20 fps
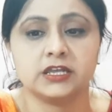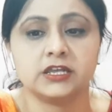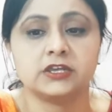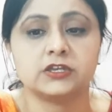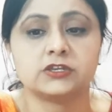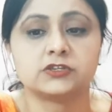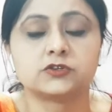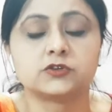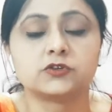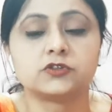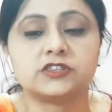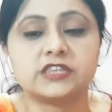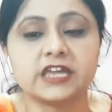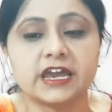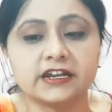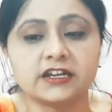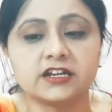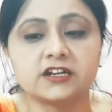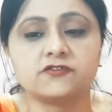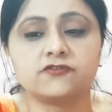So
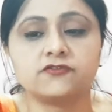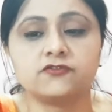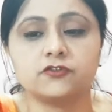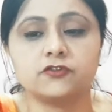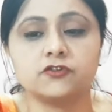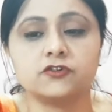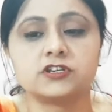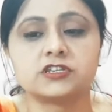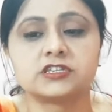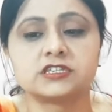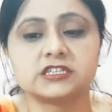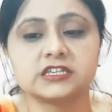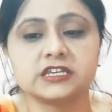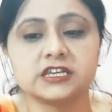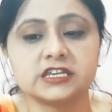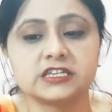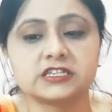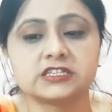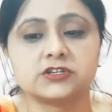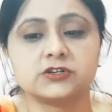that force
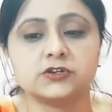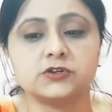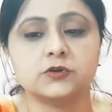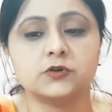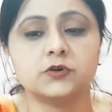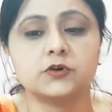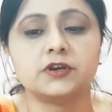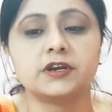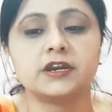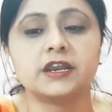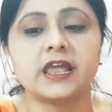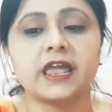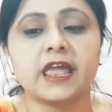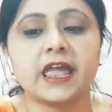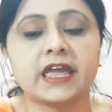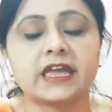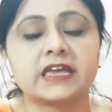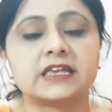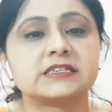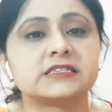is known
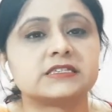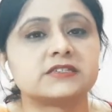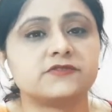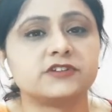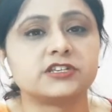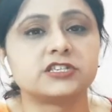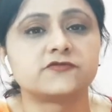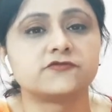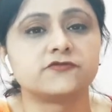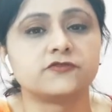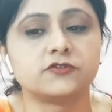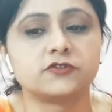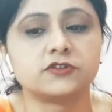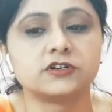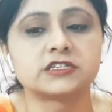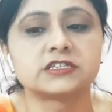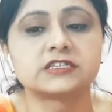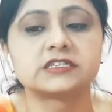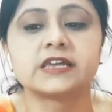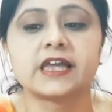as which
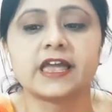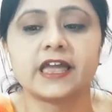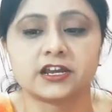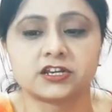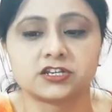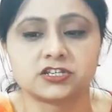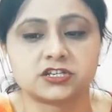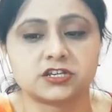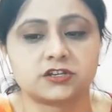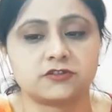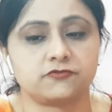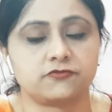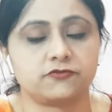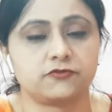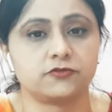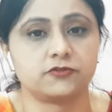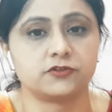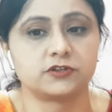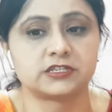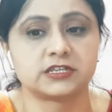force? Action
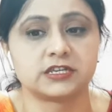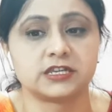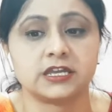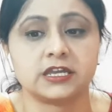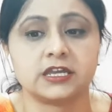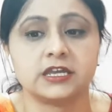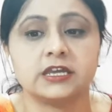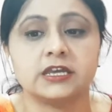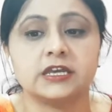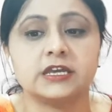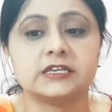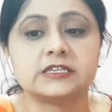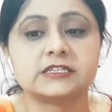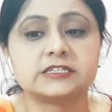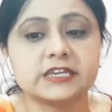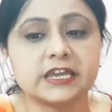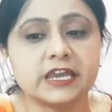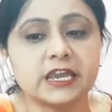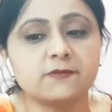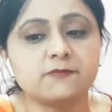force.
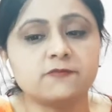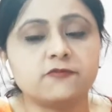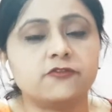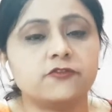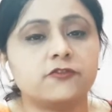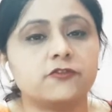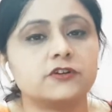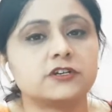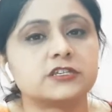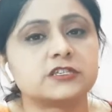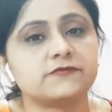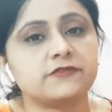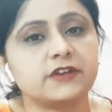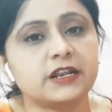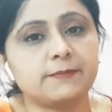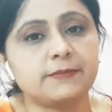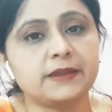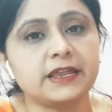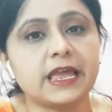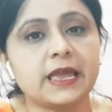Same force
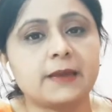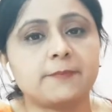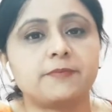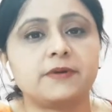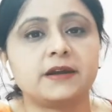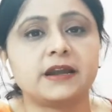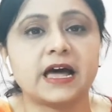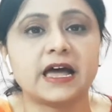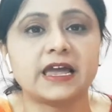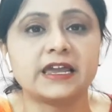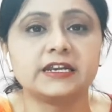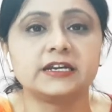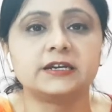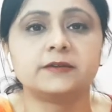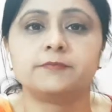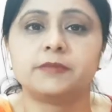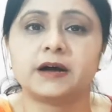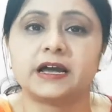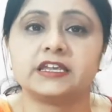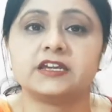will be
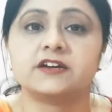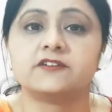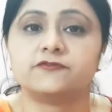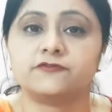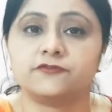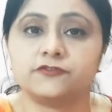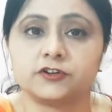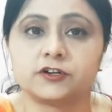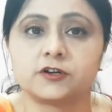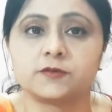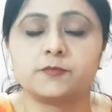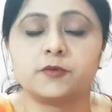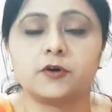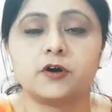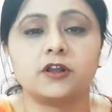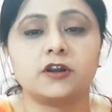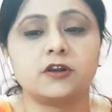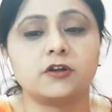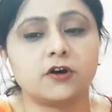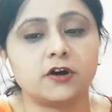applied by a
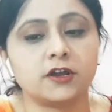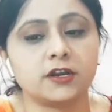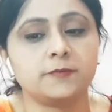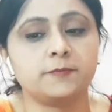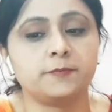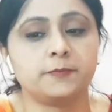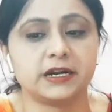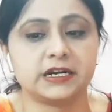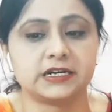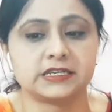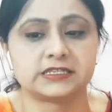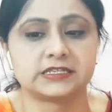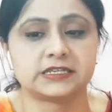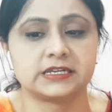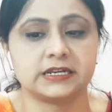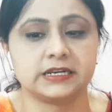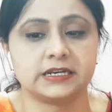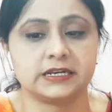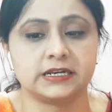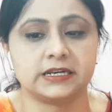football on
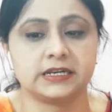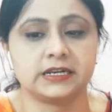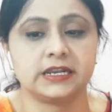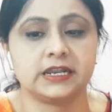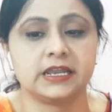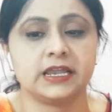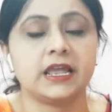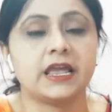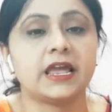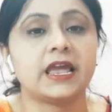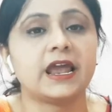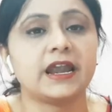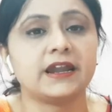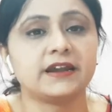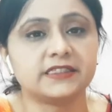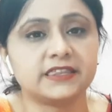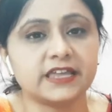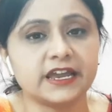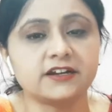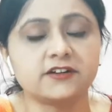person
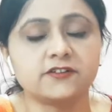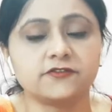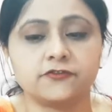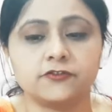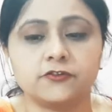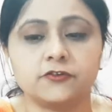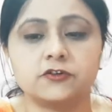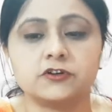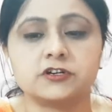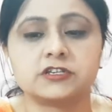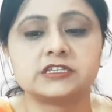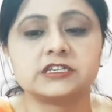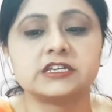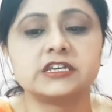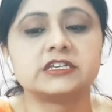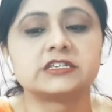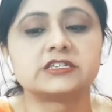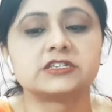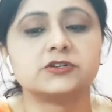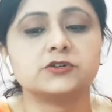and that force
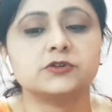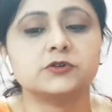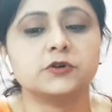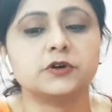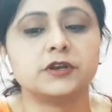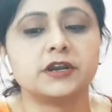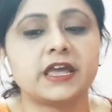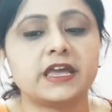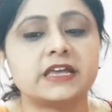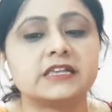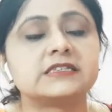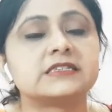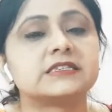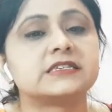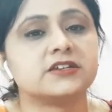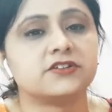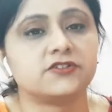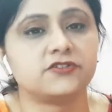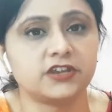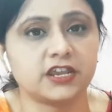is known
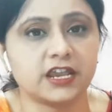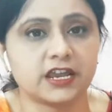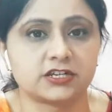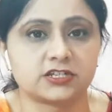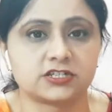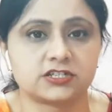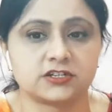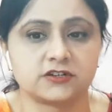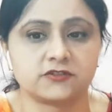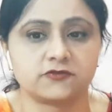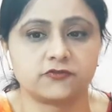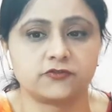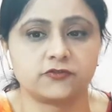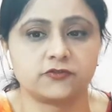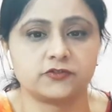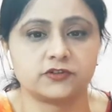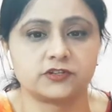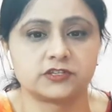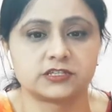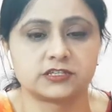as reaction
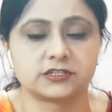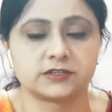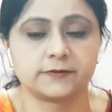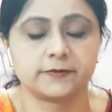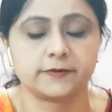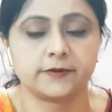force.